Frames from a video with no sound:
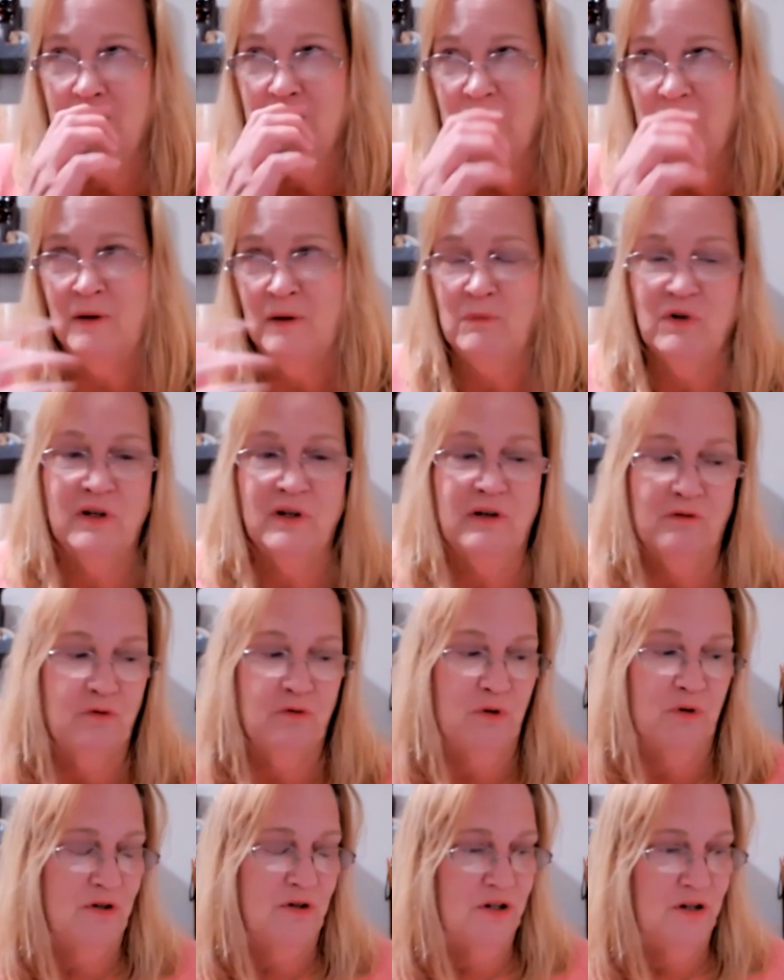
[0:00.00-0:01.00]
I'm looking
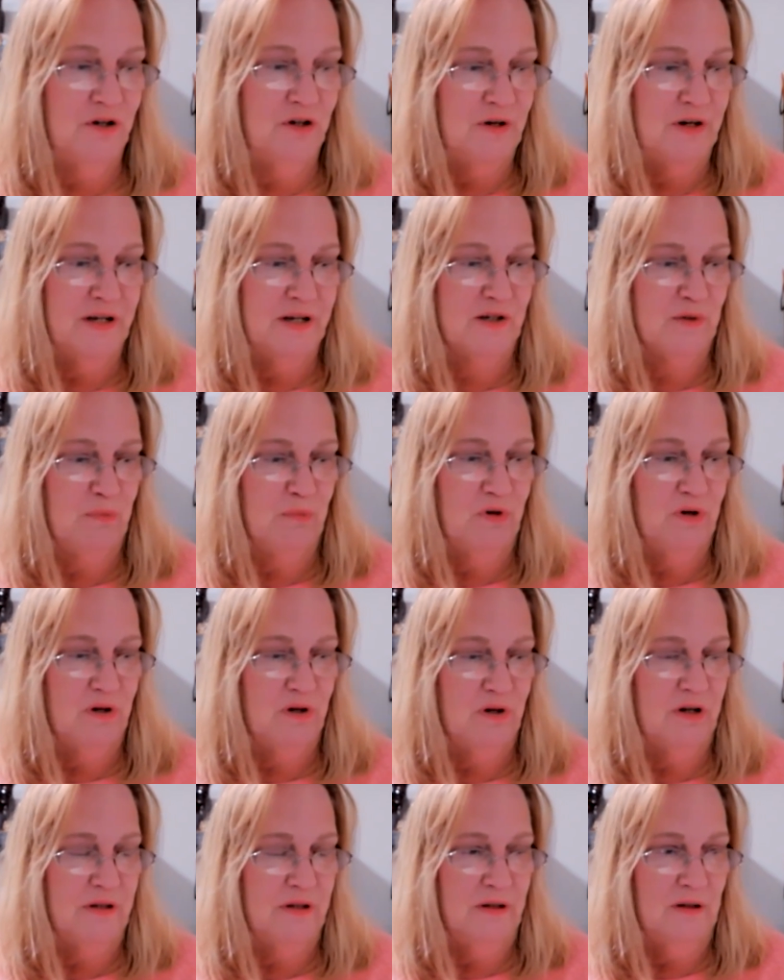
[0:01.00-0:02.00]
forward to your next book
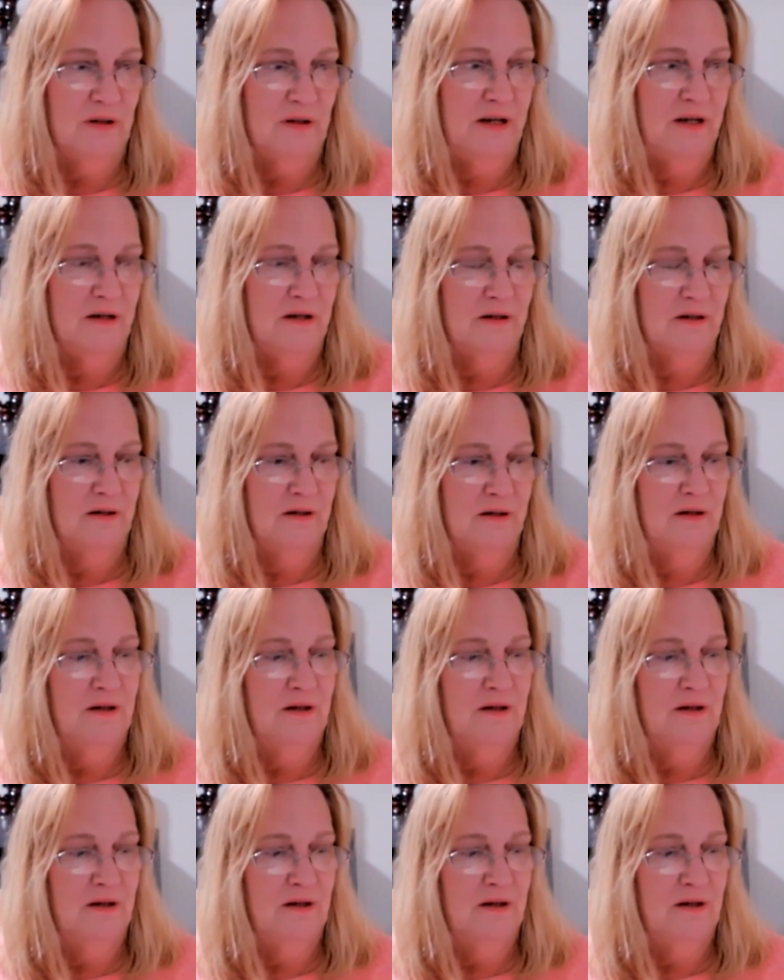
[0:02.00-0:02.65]
on the land.